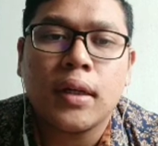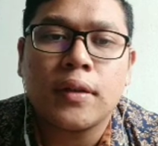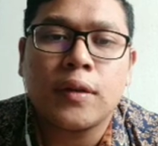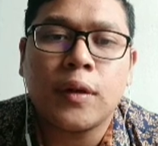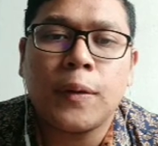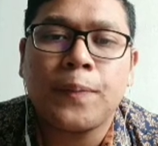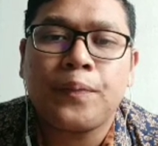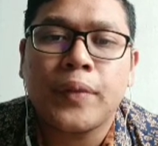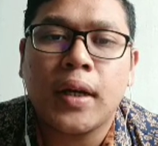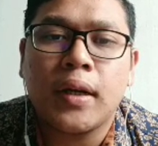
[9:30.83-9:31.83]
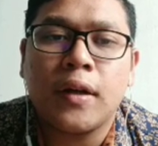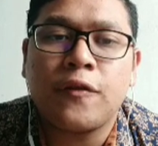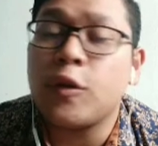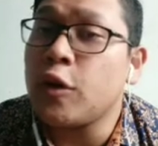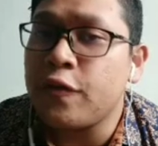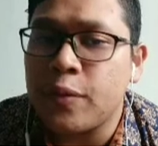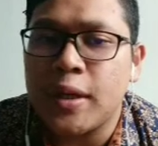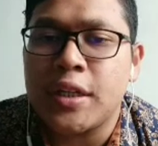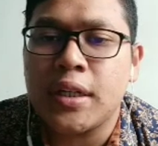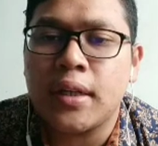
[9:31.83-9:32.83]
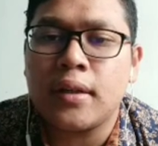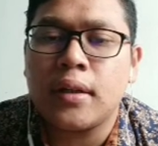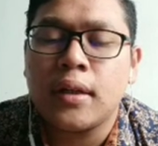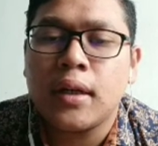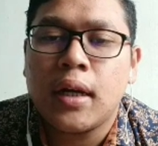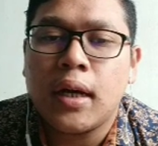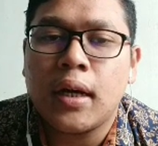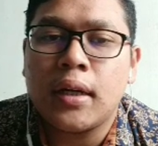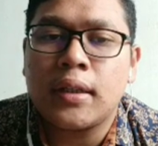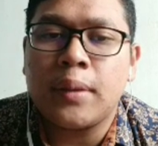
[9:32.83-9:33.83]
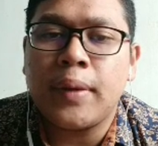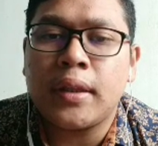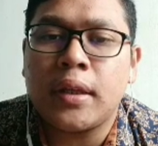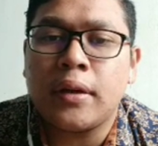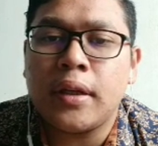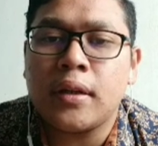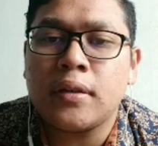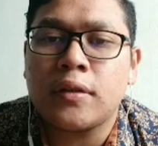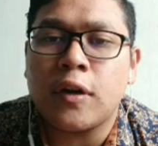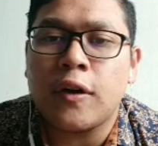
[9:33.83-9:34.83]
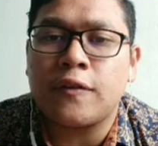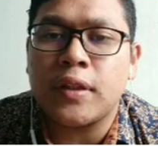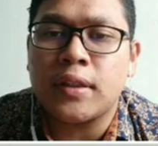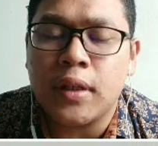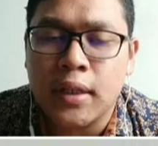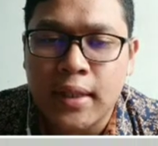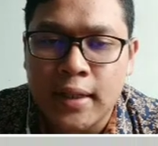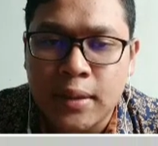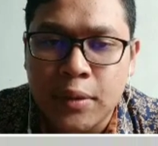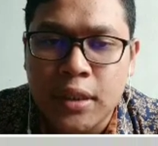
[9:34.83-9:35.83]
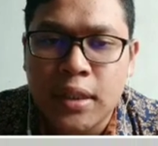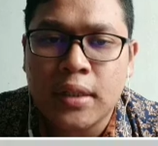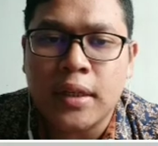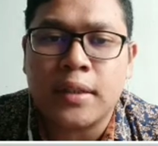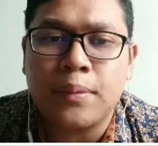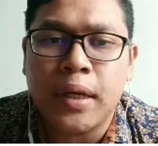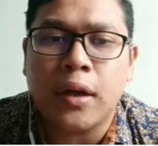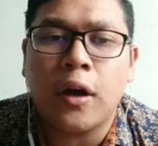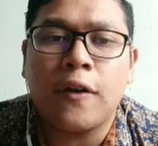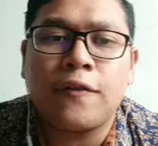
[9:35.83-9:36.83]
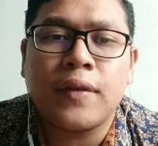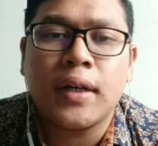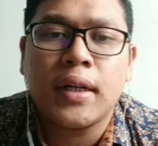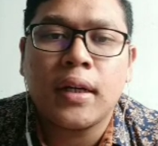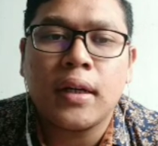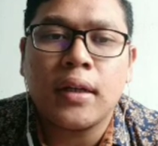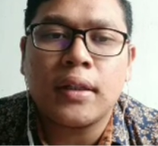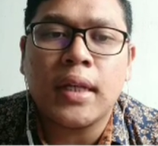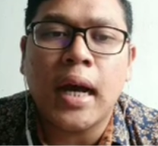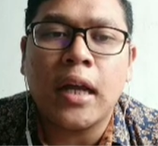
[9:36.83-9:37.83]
For your information, the materials of the CNC machine is made of the